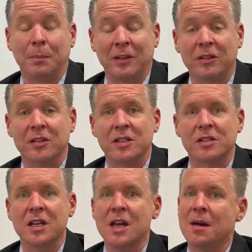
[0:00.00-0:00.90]

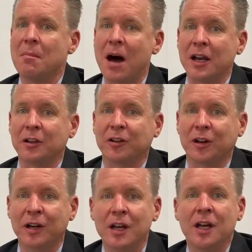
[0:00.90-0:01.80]
businesses
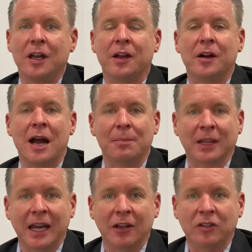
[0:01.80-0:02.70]
monitor their
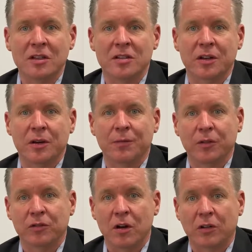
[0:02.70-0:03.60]
applications, their
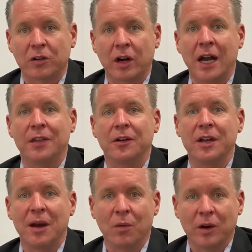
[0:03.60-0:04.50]
infrastructure, and their
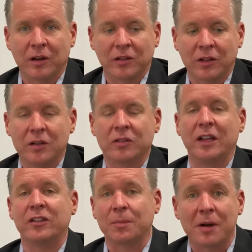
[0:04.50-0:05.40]
networks. So
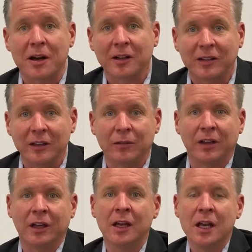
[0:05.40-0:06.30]
that's the product end of thing.